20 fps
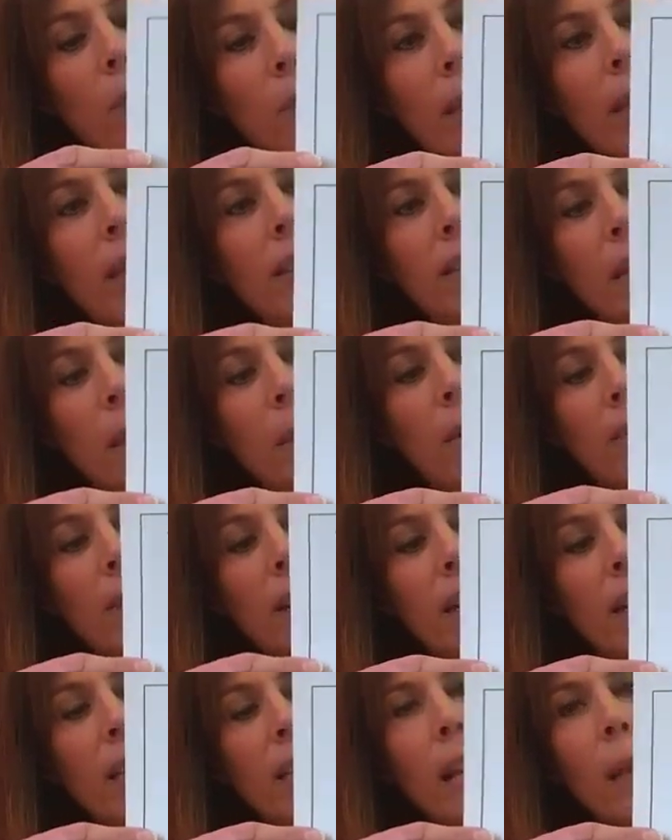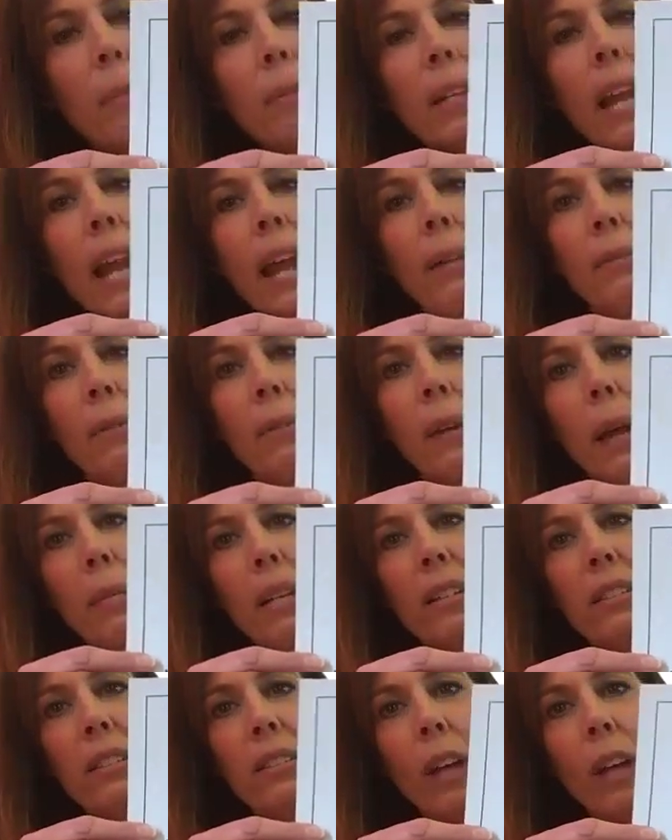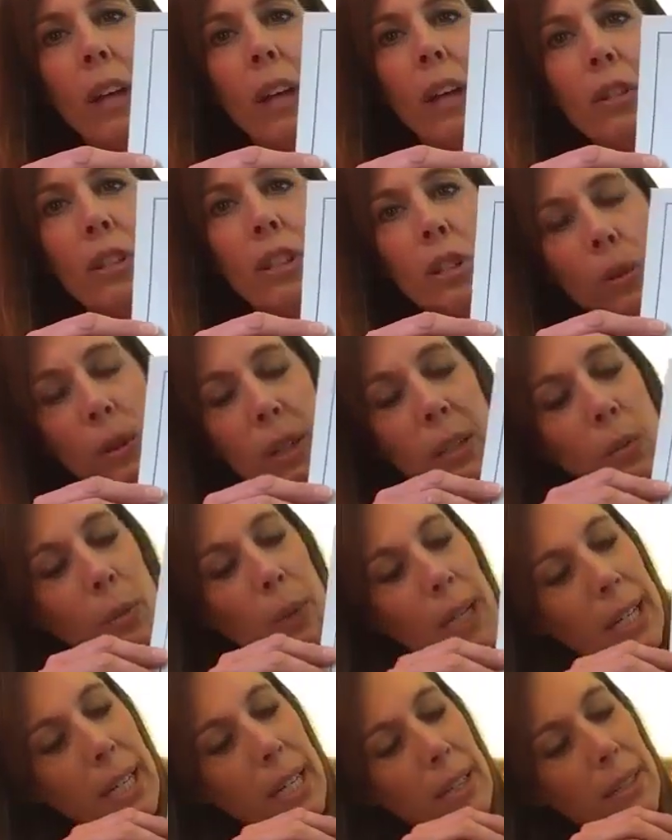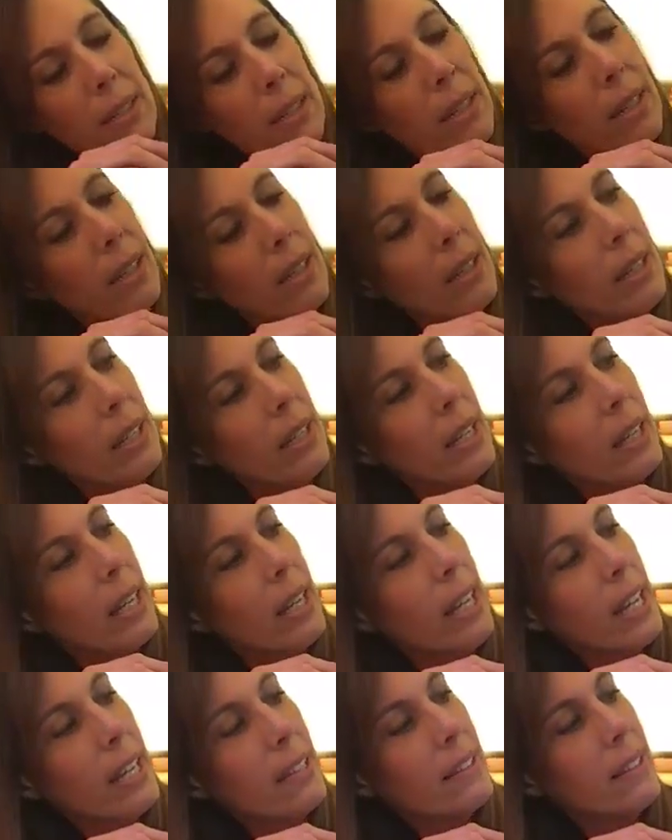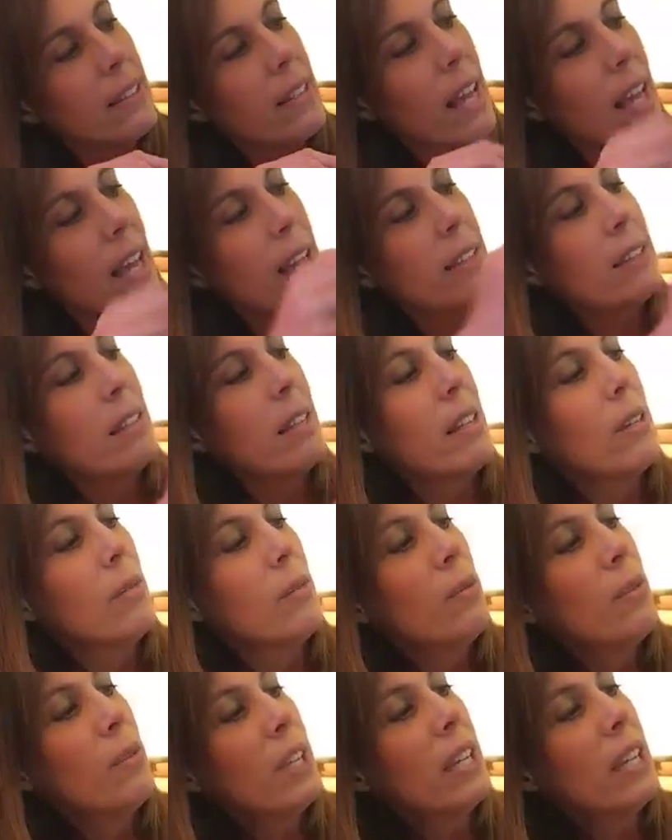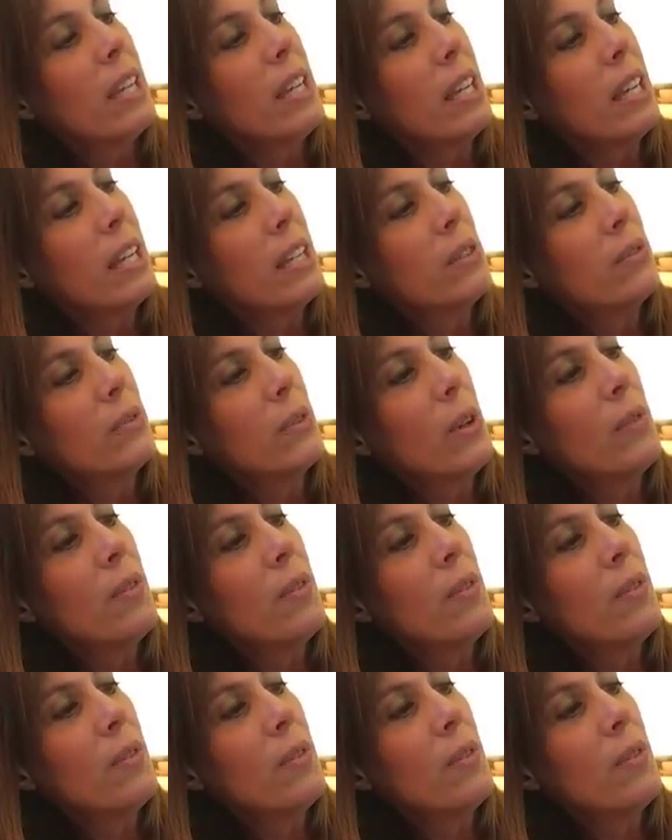read some of it, and then I'm going to stop so you can read it. It says V is for